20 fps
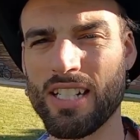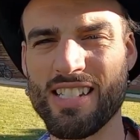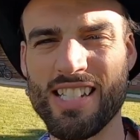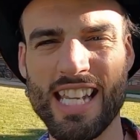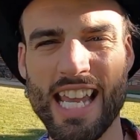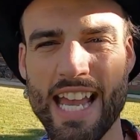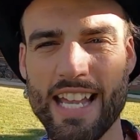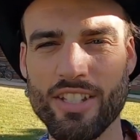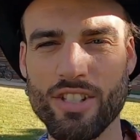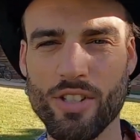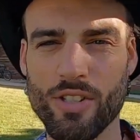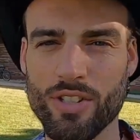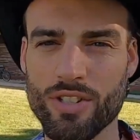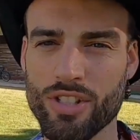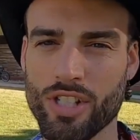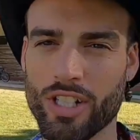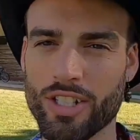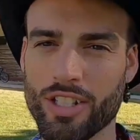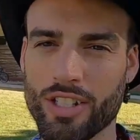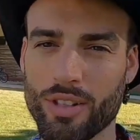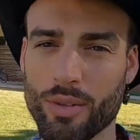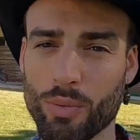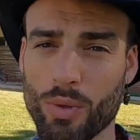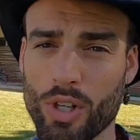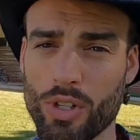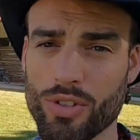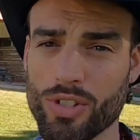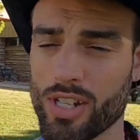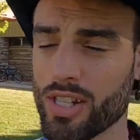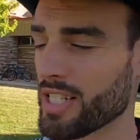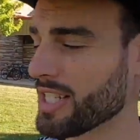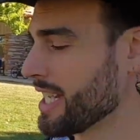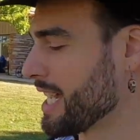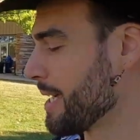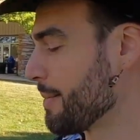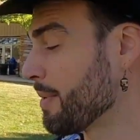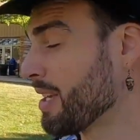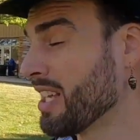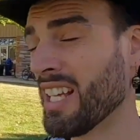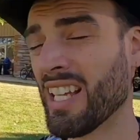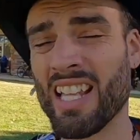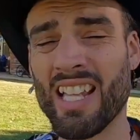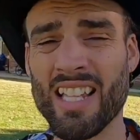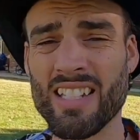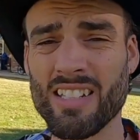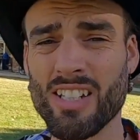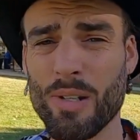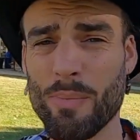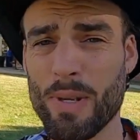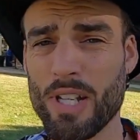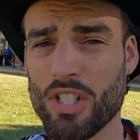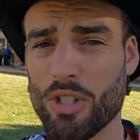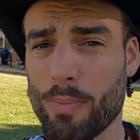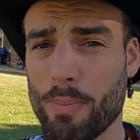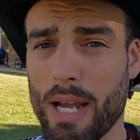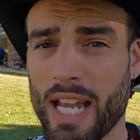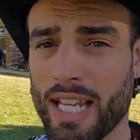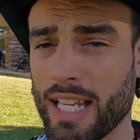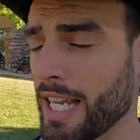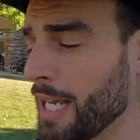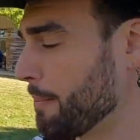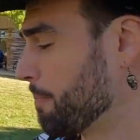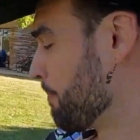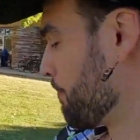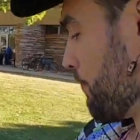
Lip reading: de-icer and salt on the roads all the time, it's gonna mess your bike up.